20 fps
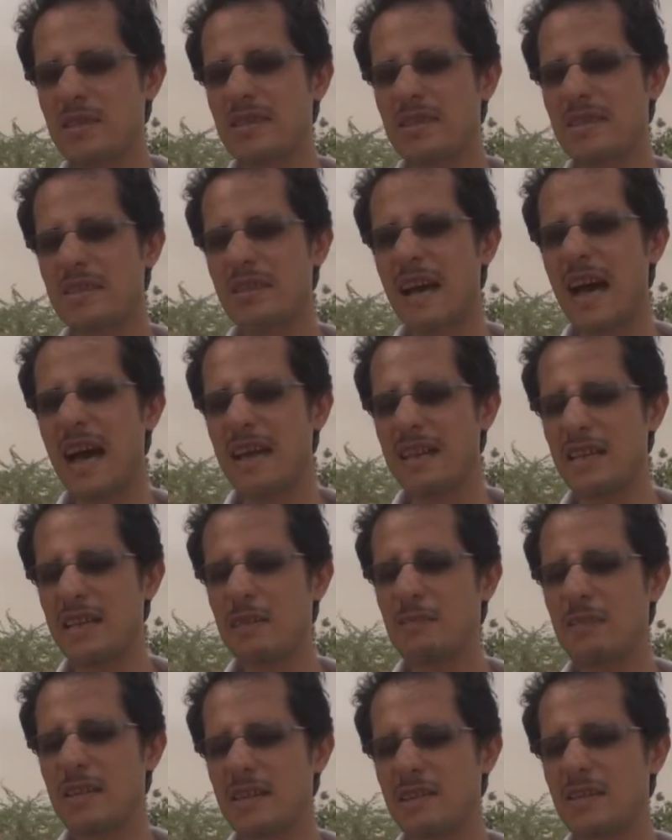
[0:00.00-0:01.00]

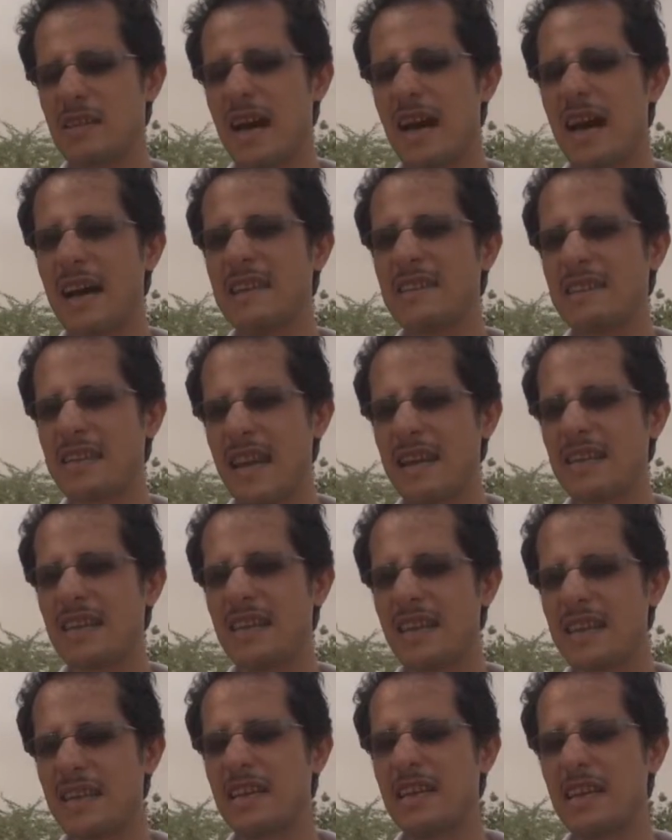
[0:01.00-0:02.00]
IDPs are
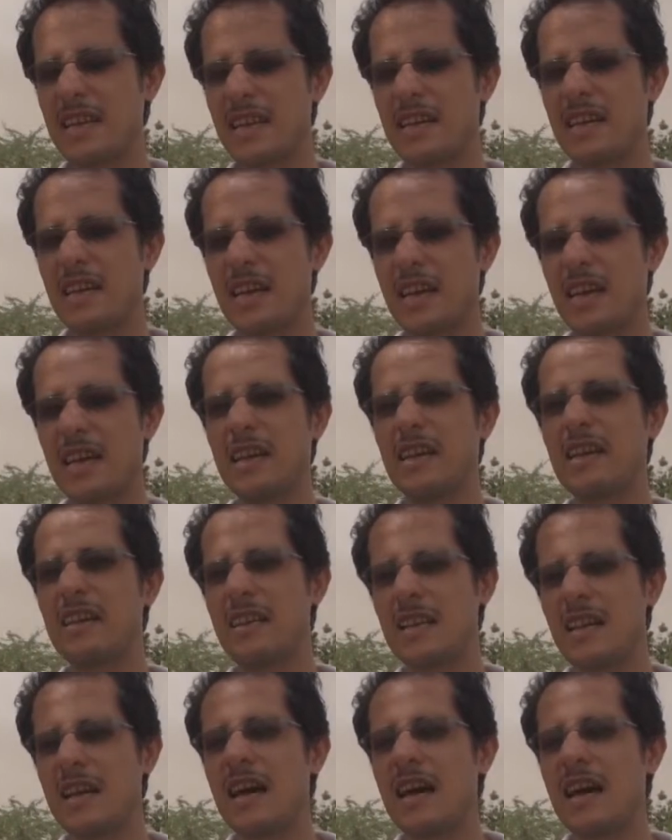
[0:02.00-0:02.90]
settling here in